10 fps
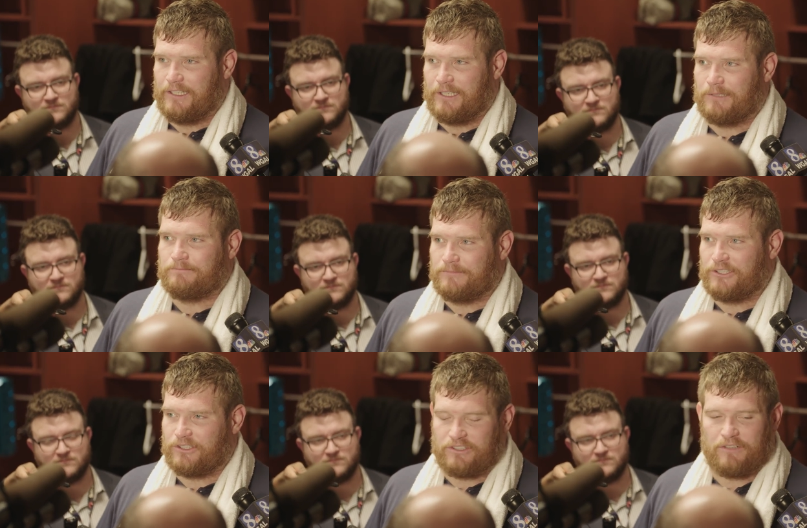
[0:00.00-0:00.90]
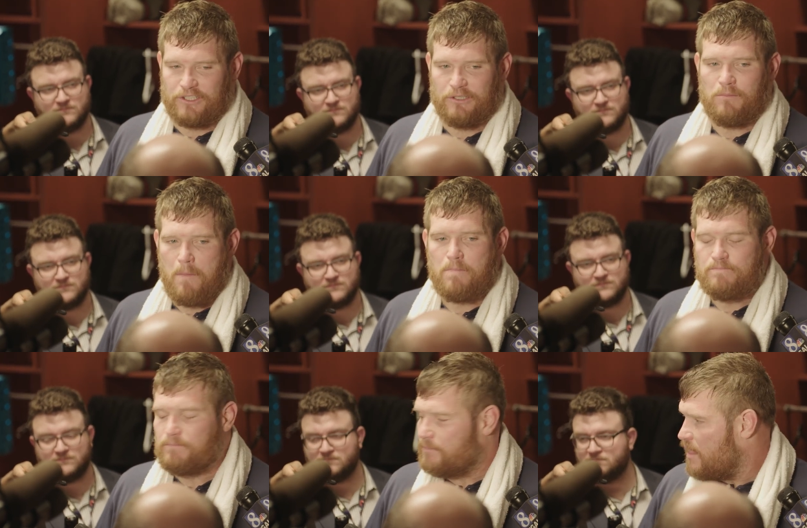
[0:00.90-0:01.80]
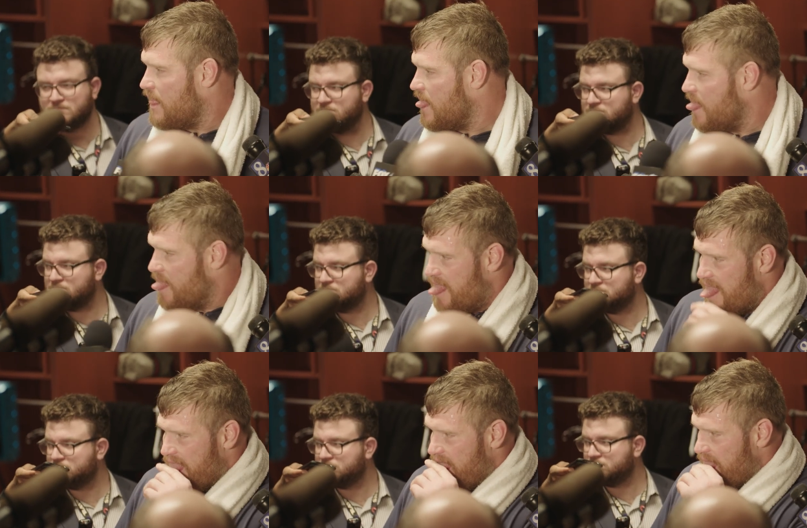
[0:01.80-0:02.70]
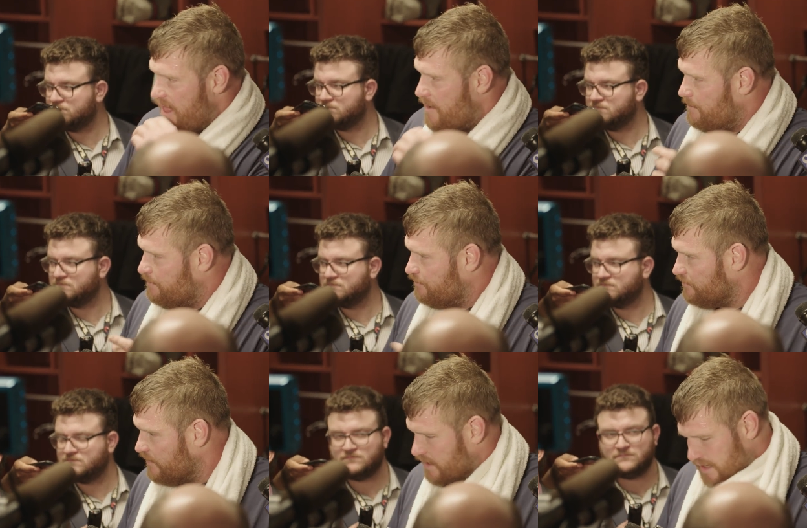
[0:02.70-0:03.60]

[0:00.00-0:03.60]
Speaker 1: you know, it's just a tough deal. Marshal, is this one of the toughest endings you've had to deal